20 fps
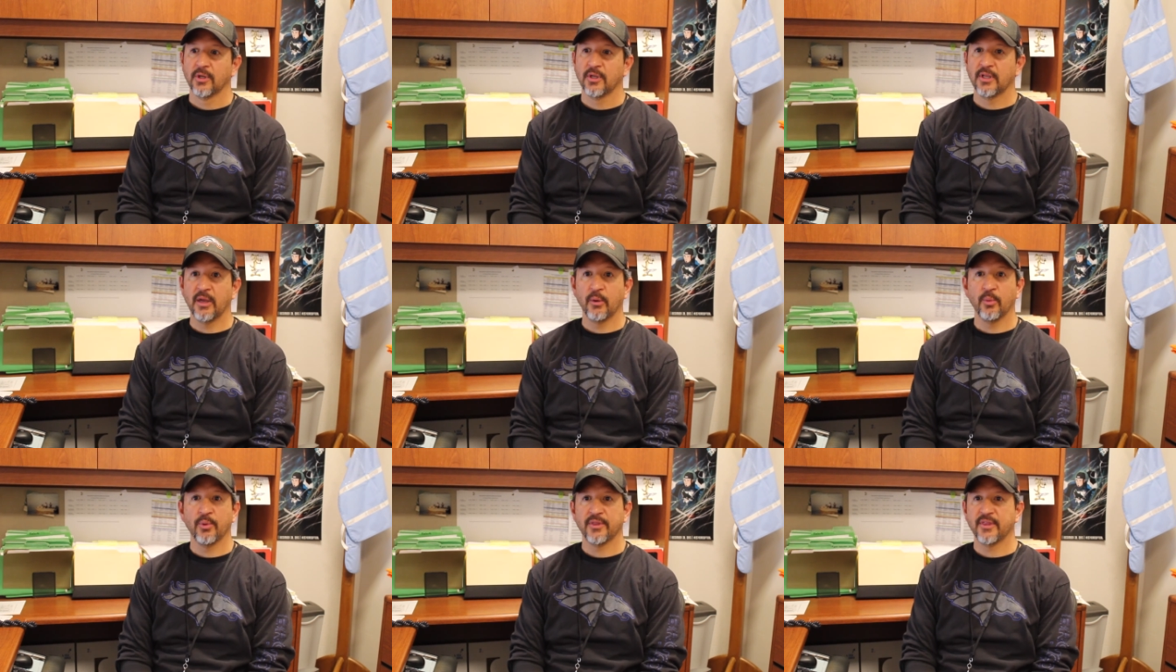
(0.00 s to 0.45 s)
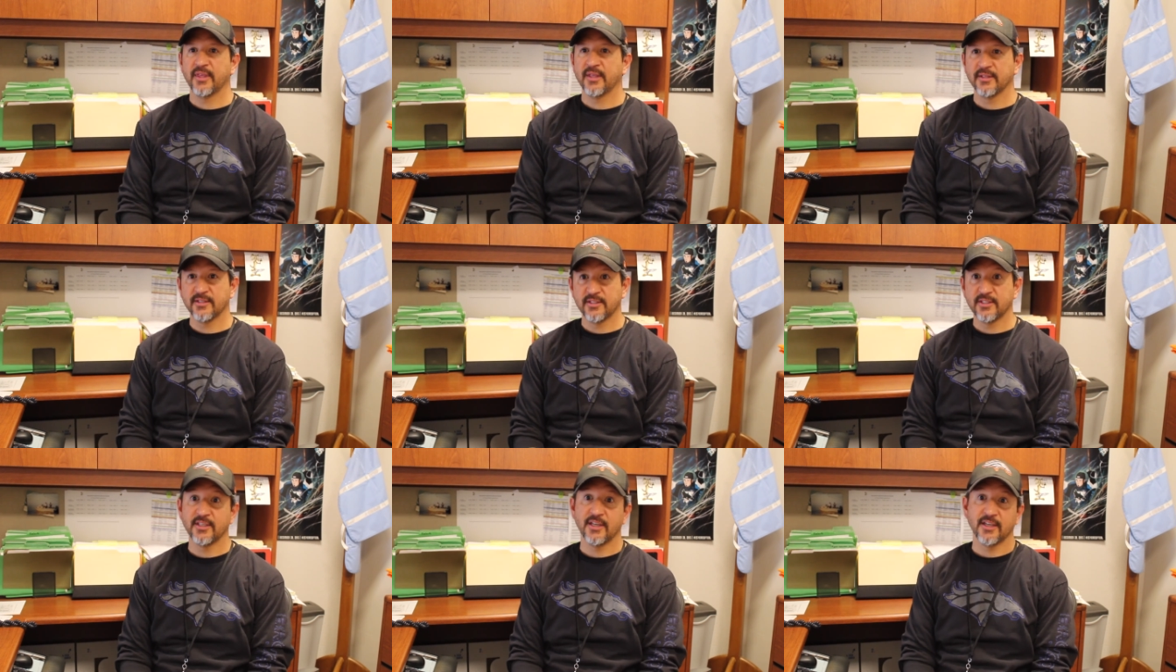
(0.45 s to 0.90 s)
get
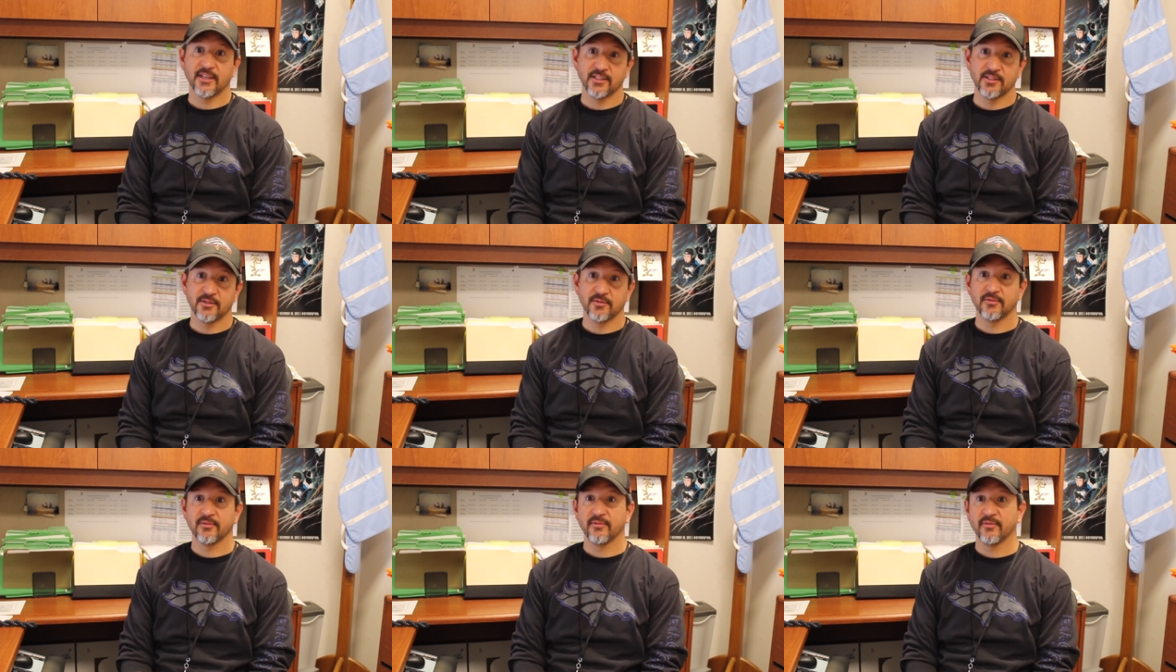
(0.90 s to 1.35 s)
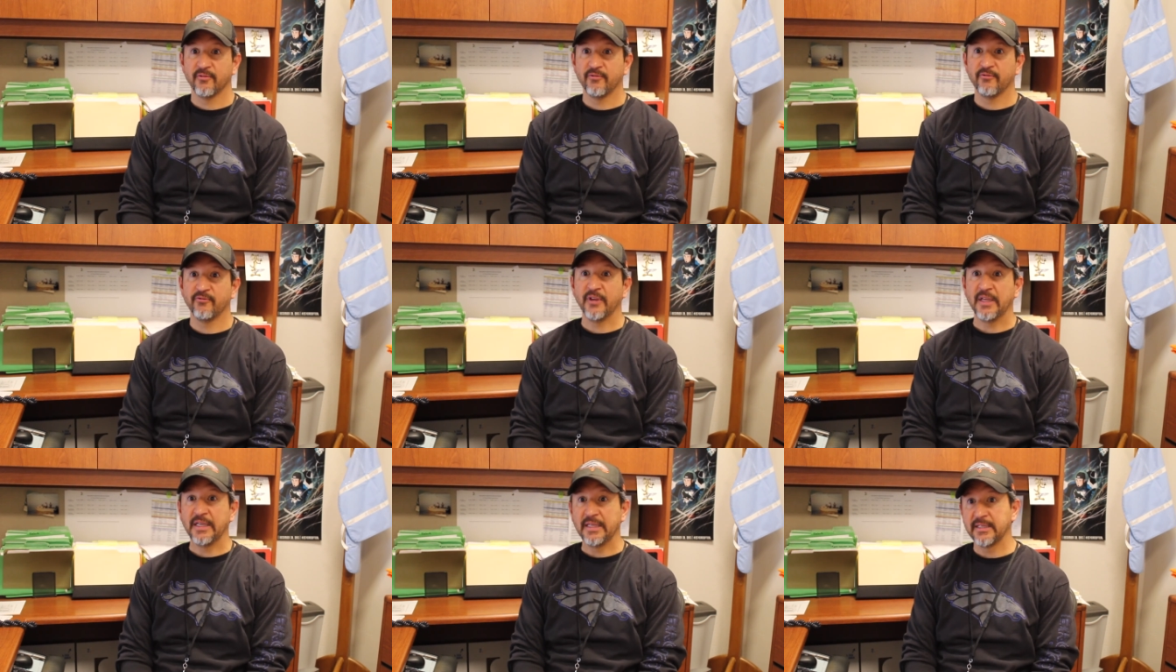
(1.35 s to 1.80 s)
within six
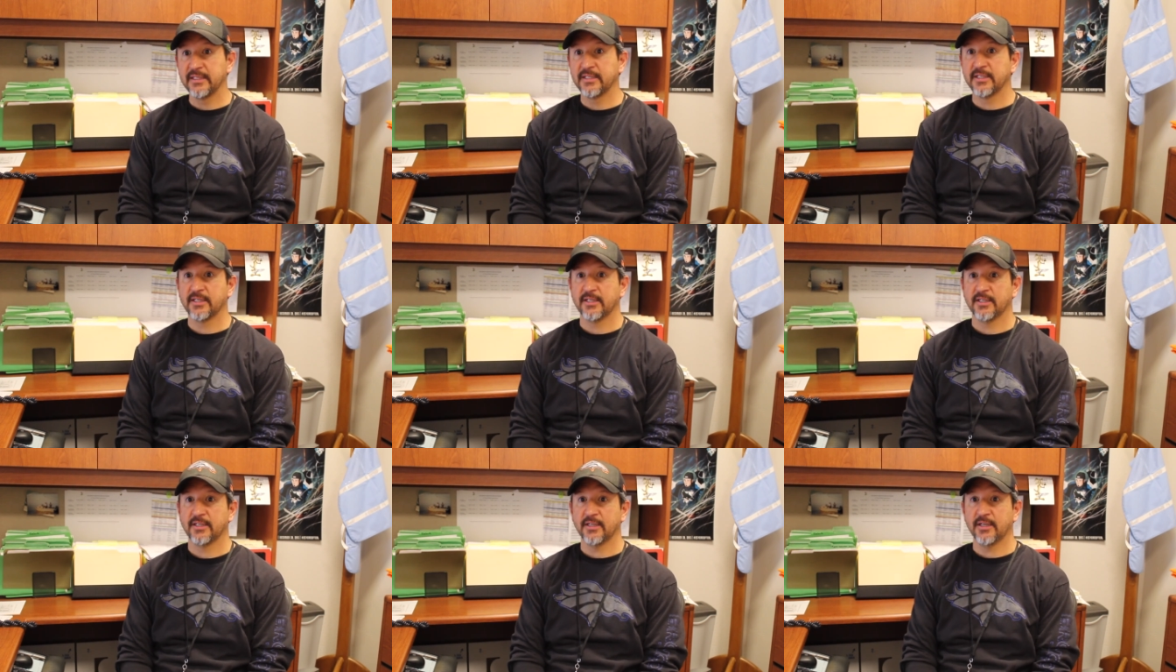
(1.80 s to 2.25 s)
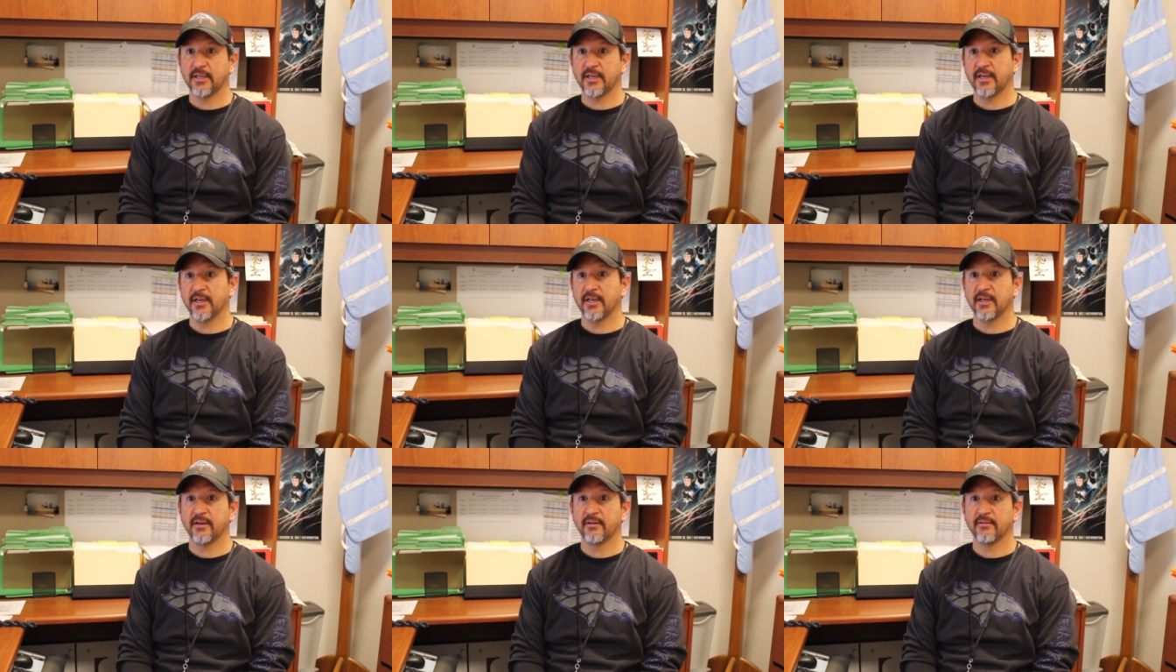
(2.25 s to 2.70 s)
feet
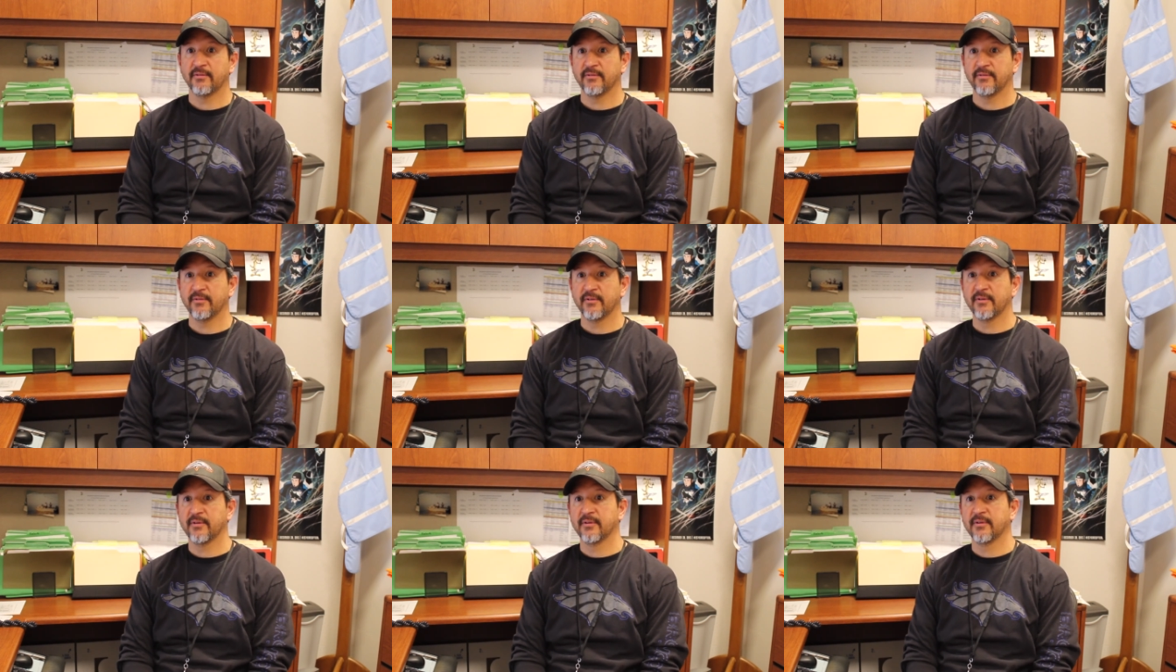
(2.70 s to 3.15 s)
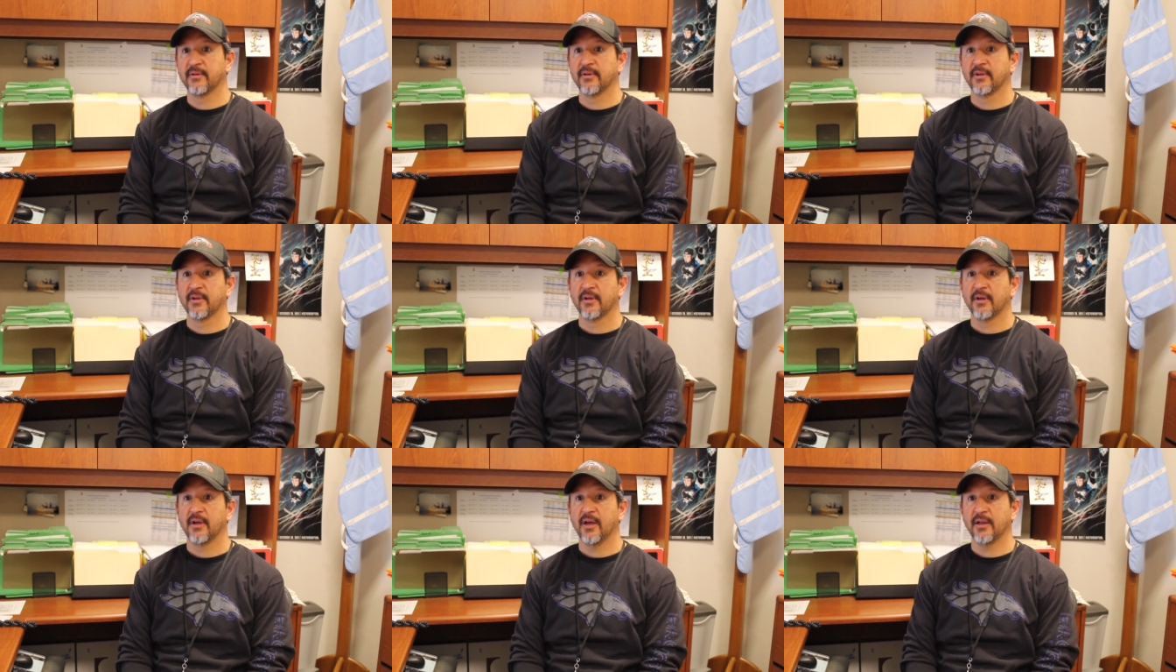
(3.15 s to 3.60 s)
of
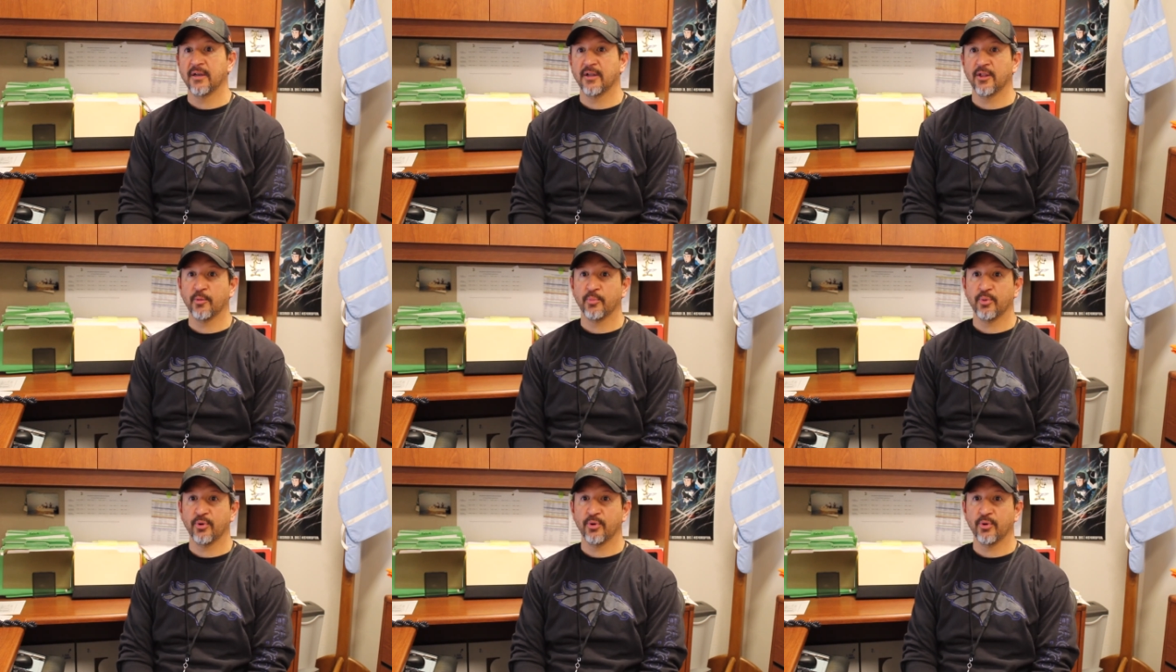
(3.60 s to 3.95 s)
another